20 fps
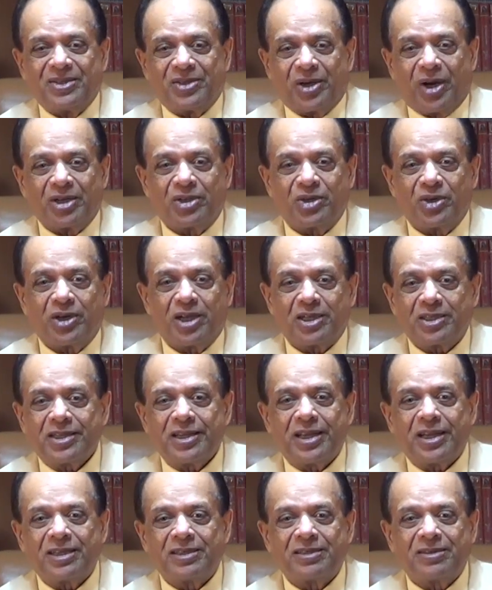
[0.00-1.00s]
Arjuna
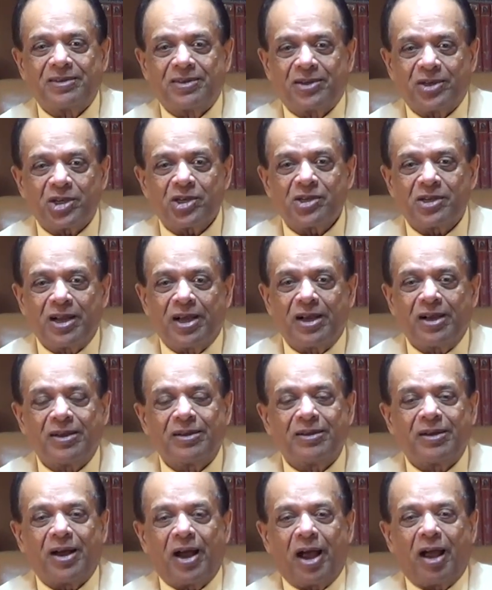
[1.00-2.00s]
said, Krishna,